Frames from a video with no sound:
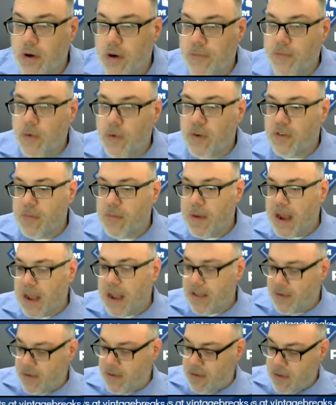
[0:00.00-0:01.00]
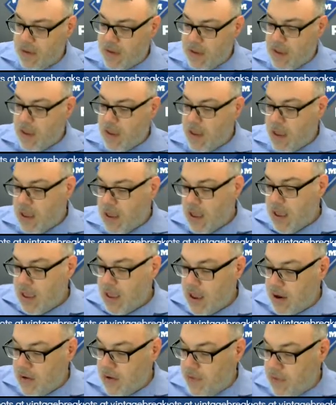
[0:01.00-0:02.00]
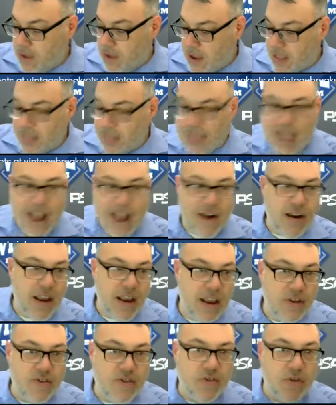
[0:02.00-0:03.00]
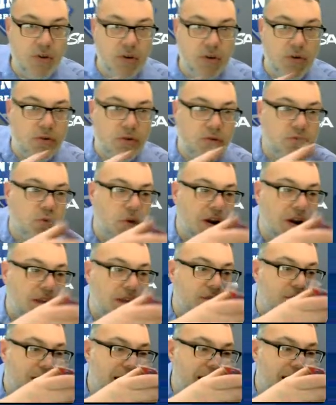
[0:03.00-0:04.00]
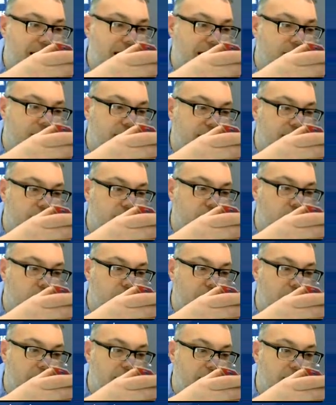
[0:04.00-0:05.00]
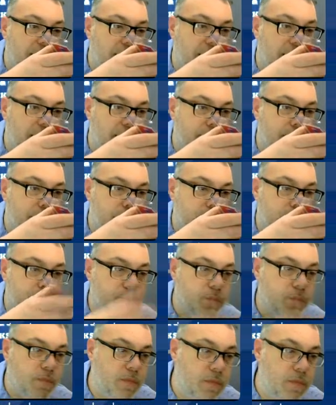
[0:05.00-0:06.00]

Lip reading: Four spots. Here's Larry Drew, 25. That's for Rob D.